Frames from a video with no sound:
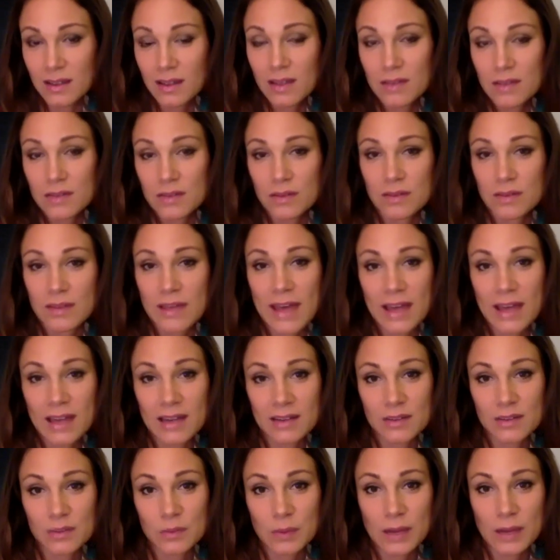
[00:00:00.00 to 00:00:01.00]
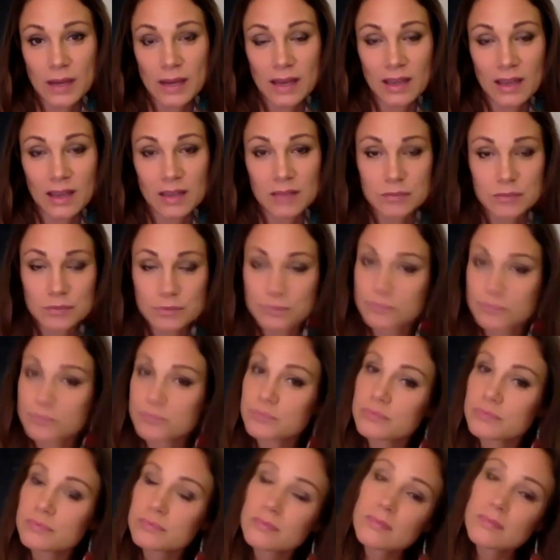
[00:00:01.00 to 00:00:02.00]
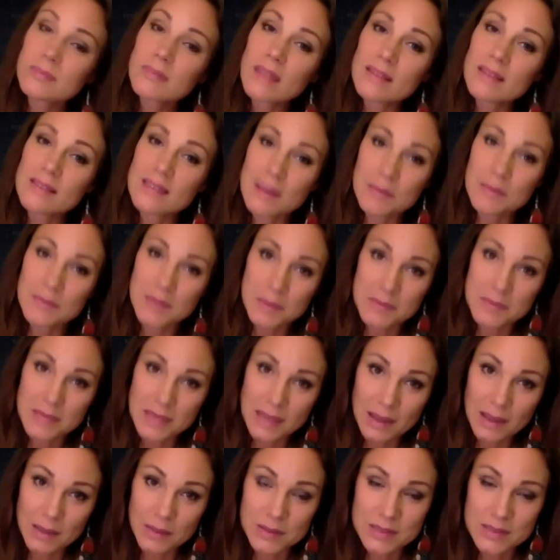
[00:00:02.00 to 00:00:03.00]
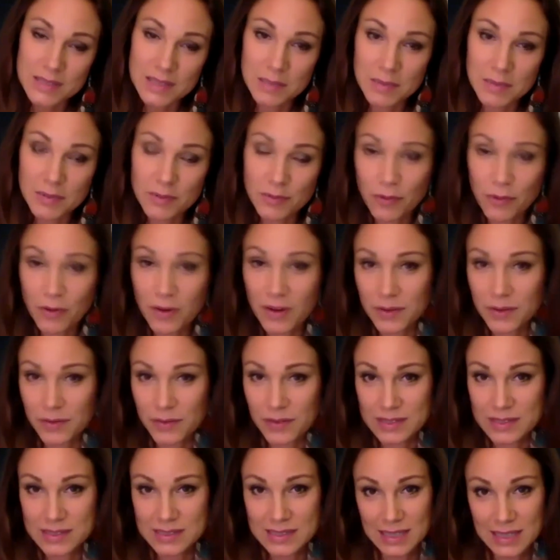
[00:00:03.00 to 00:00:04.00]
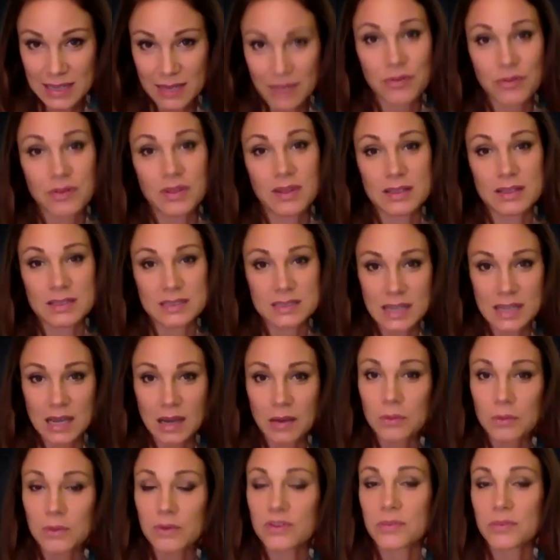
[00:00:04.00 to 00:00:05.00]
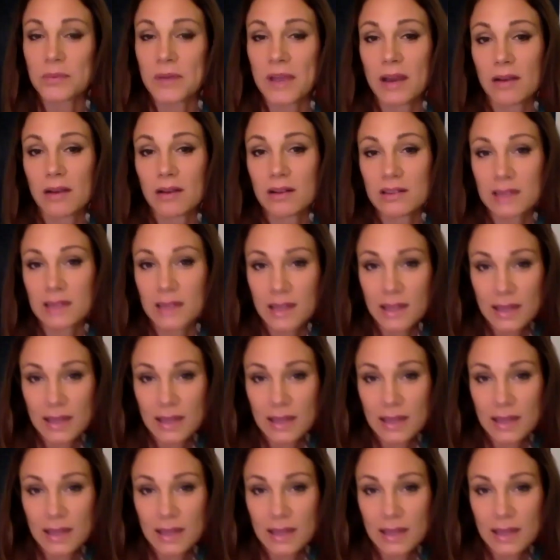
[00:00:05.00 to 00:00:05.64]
So that is why sometimes, like I was saying before, it feels like everything is a downward spiral,